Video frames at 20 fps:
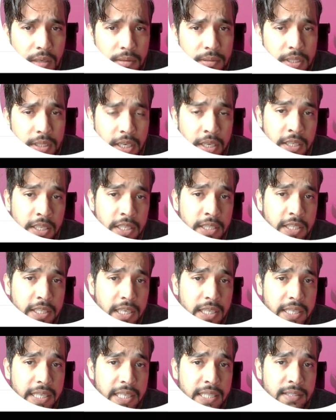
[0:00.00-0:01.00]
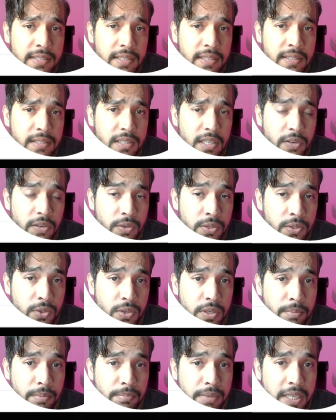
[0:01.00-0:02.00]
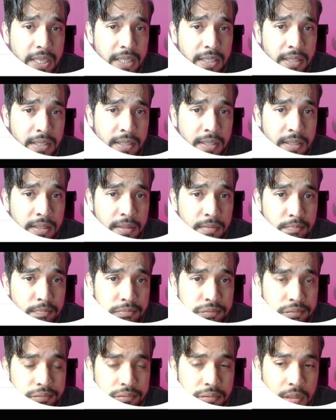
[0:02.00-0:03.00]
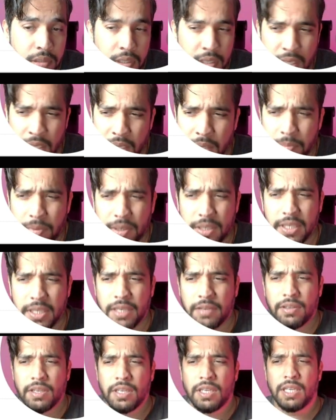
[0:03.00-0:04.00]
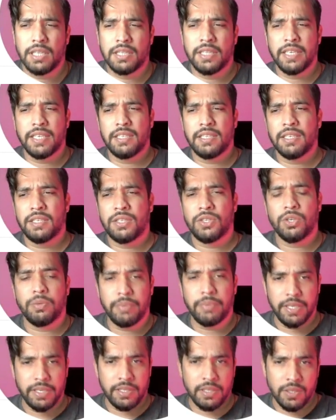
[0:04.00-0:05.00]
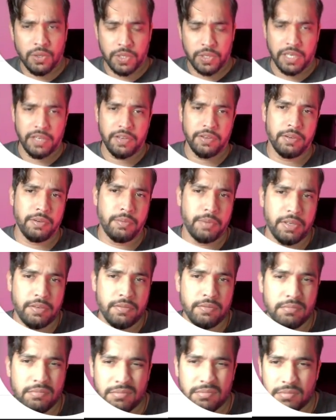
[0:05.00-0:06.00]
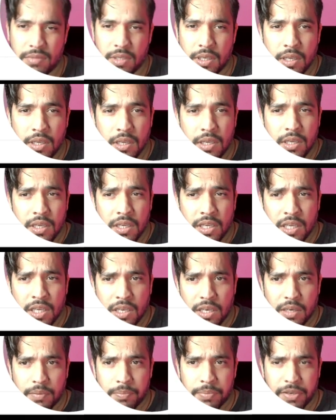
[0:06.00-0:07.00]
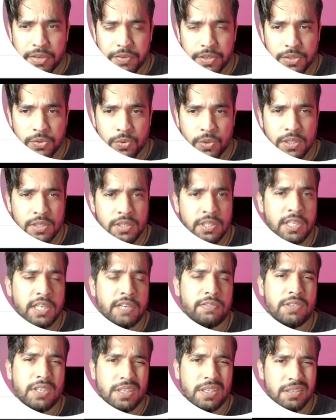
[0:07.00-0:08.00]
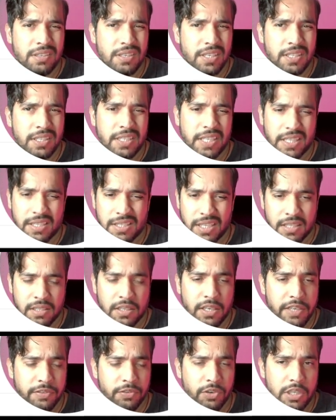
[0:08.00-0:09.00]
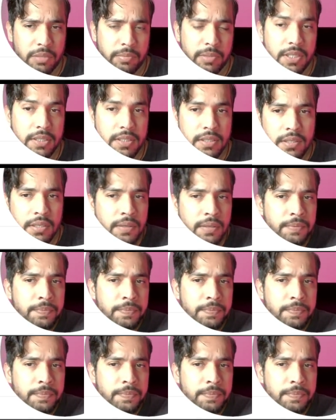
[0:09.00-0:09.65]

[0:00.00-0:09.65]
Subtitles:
Yeah, it can take 6 hours to complete, but yeah, I think it should be okay. I mean, previous ones that I've done, it takes like 30-40 minutes.